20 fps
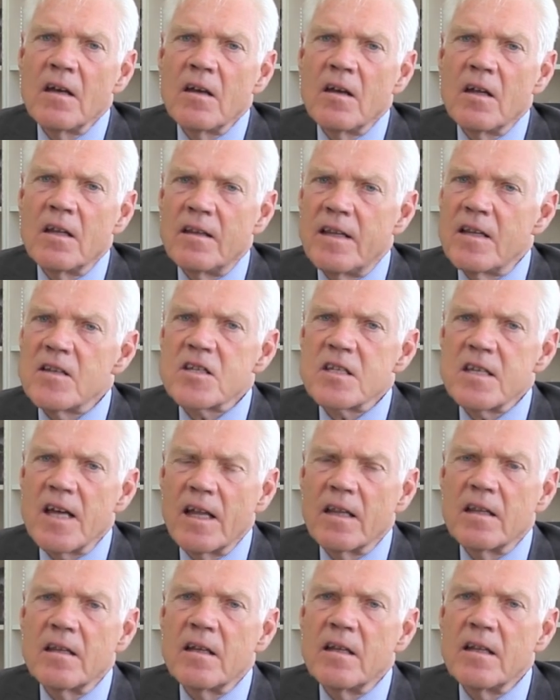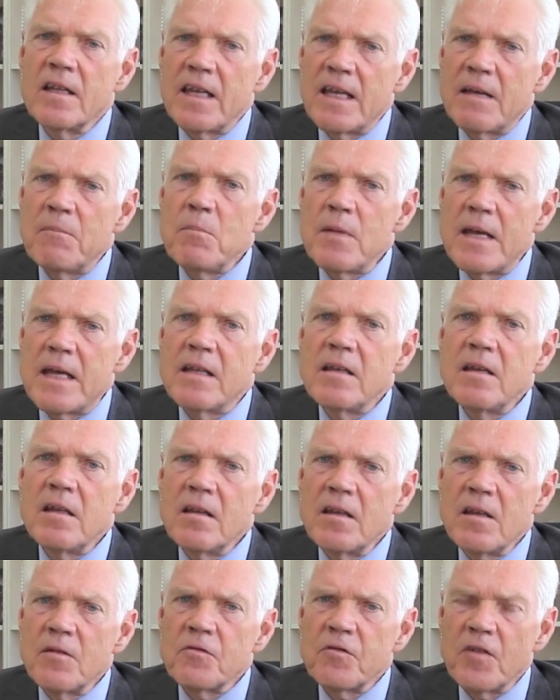This had an
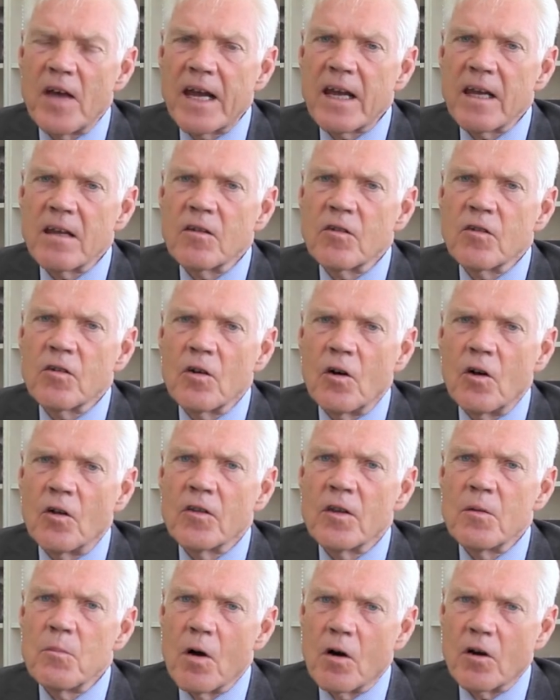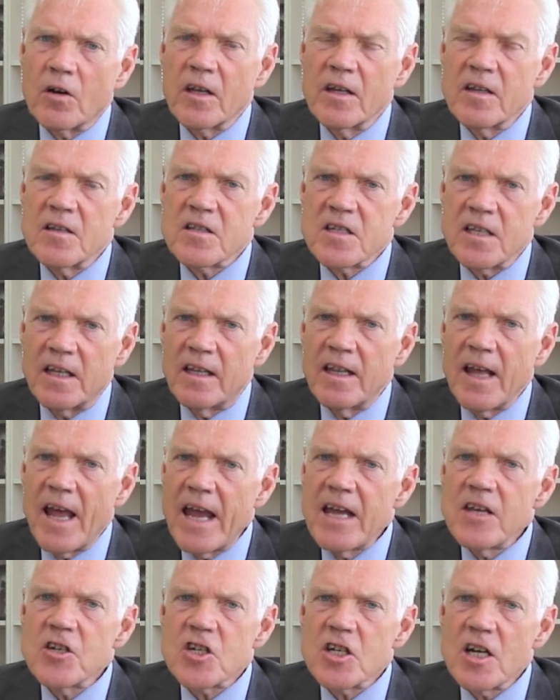immediate effect on the markets in
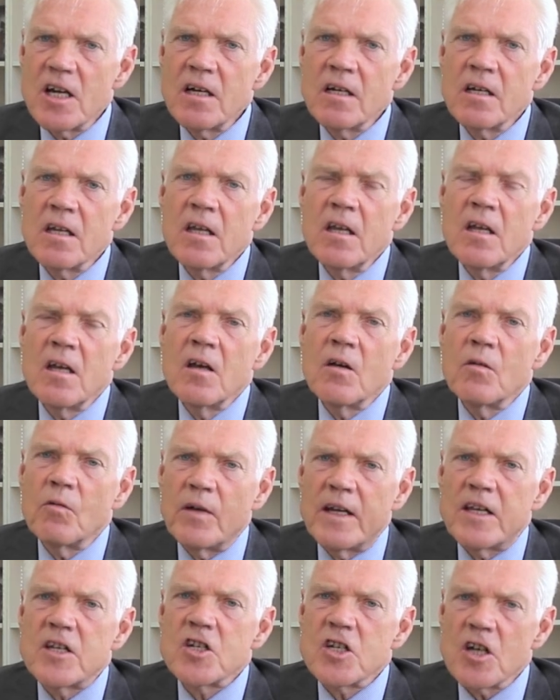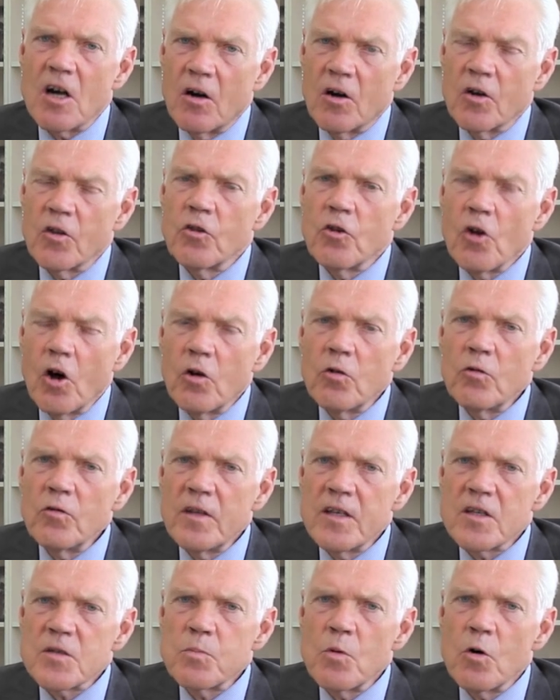Asia, which are
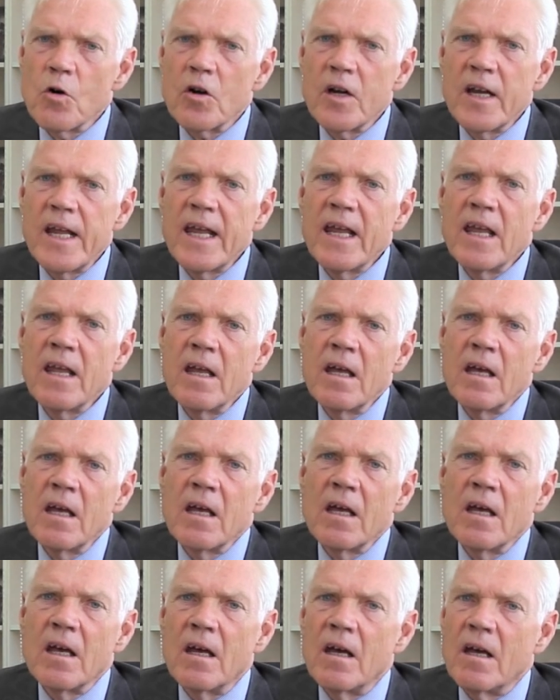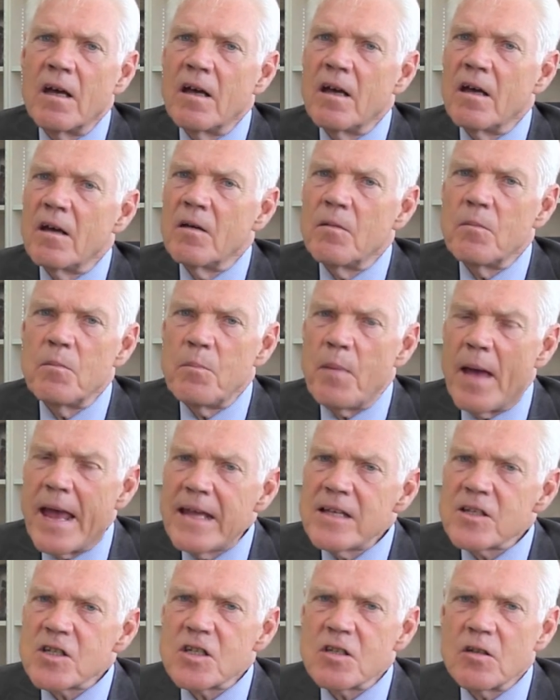down this morning,
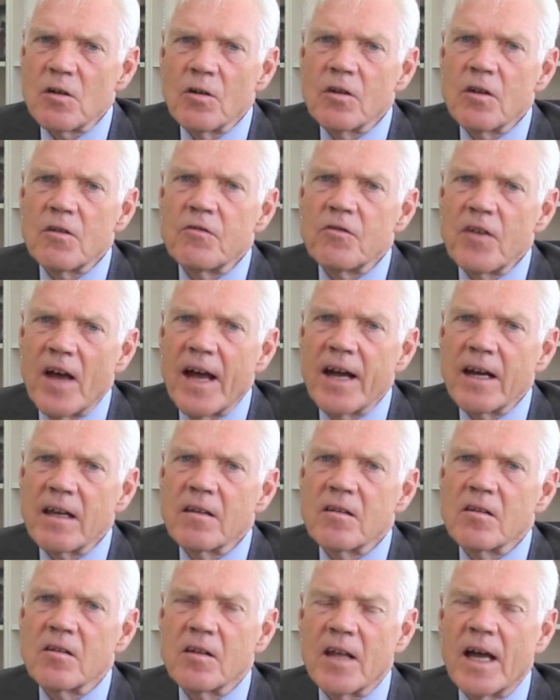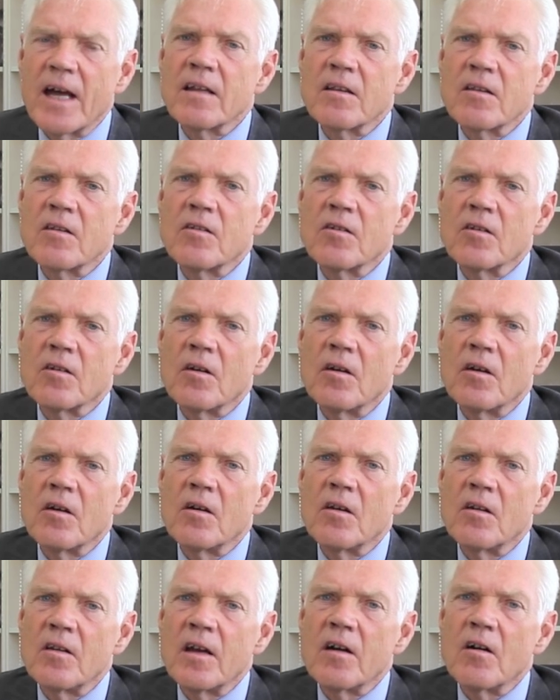based on the fact that
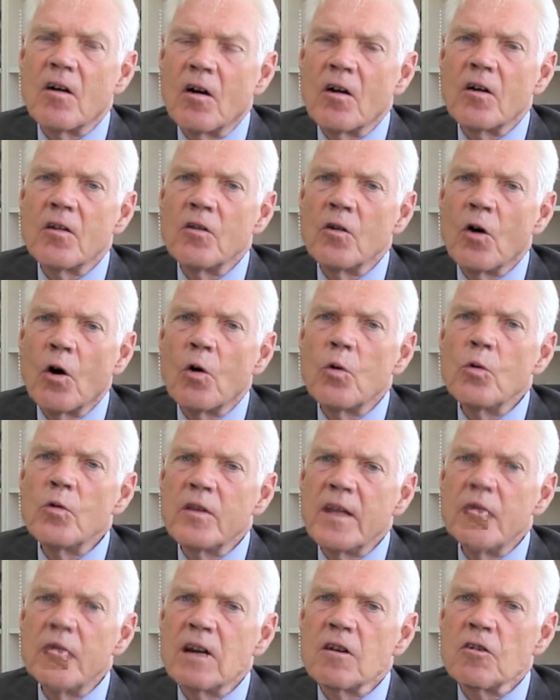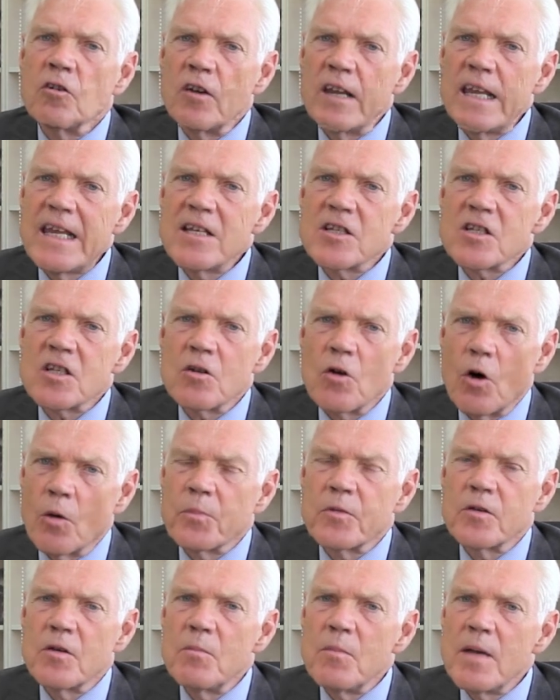there are no decreased
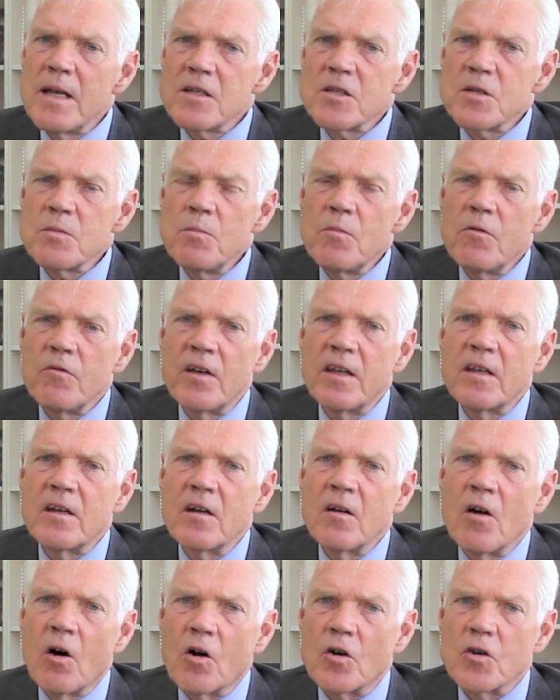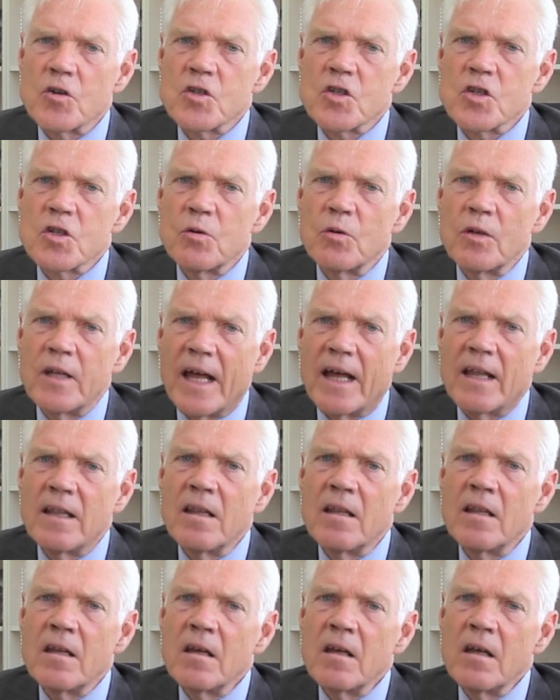optimism with regards to then